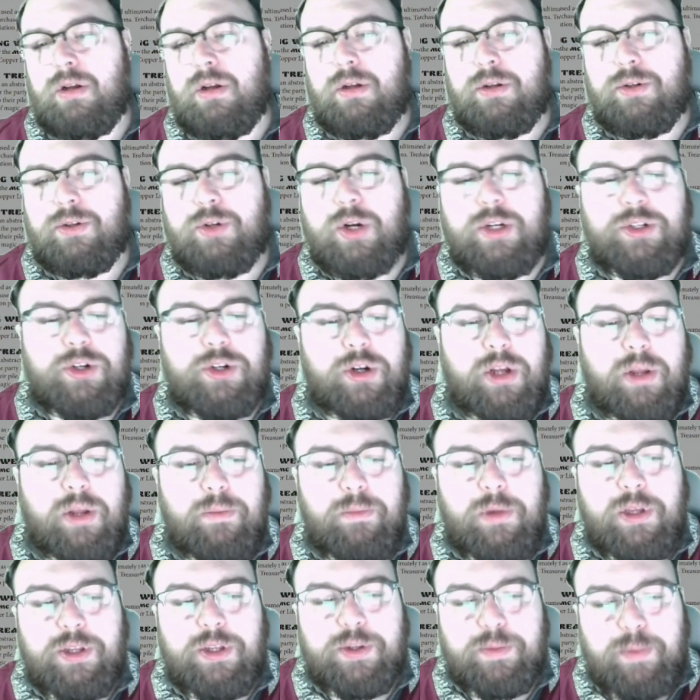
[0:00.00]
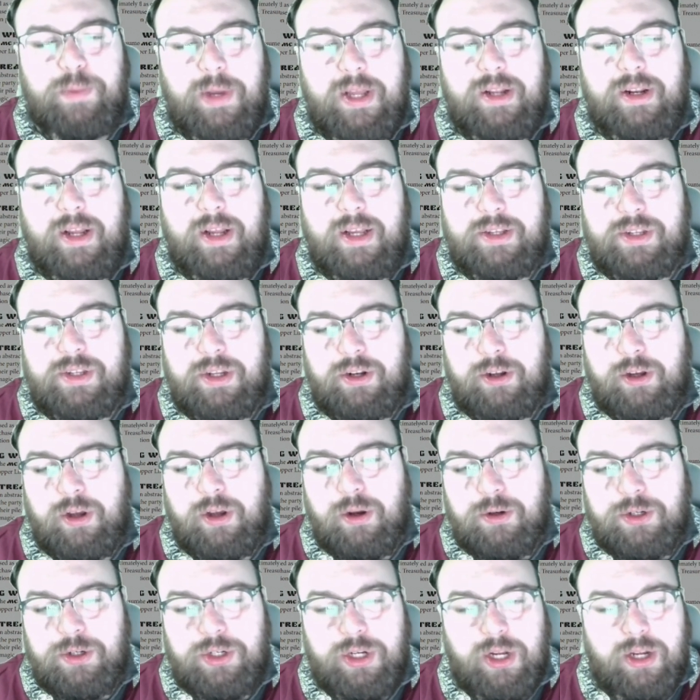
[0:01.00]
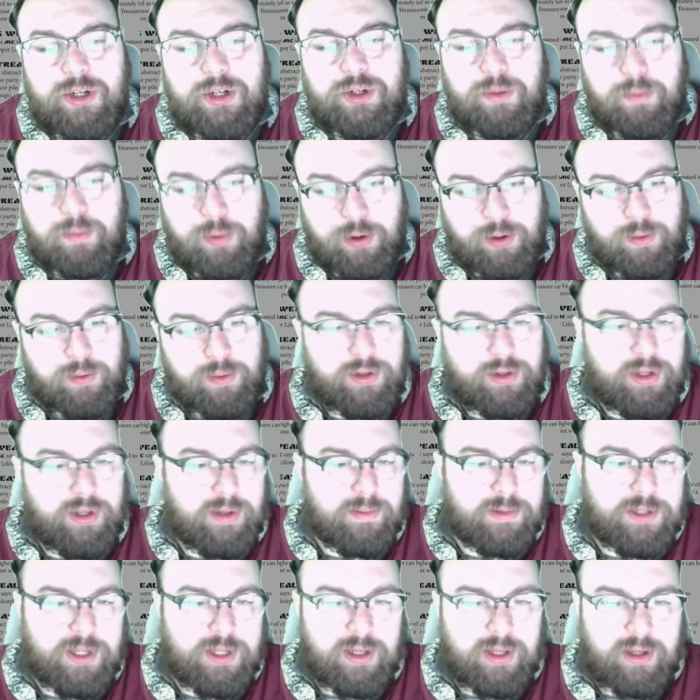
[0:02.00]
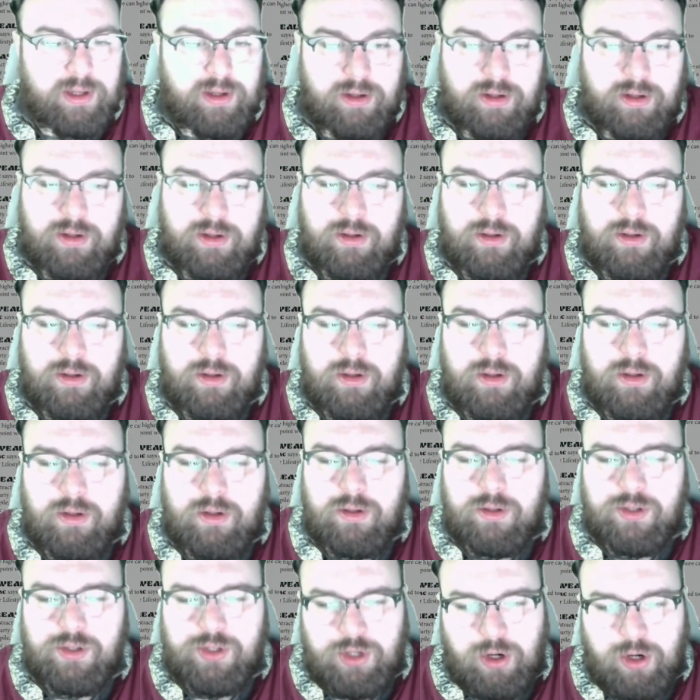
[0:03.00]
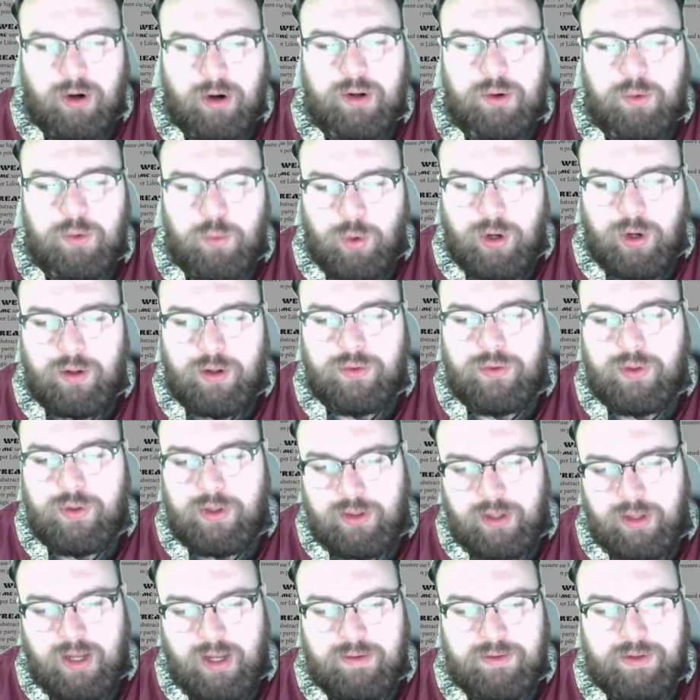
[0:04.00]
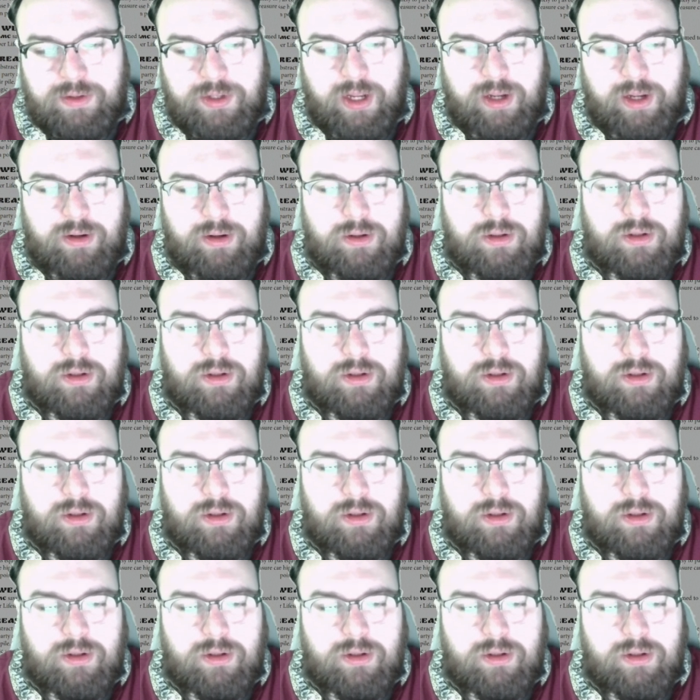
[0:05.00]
Treasure can be spent as a negotiation point with the M C, starting wealth and lifestyle.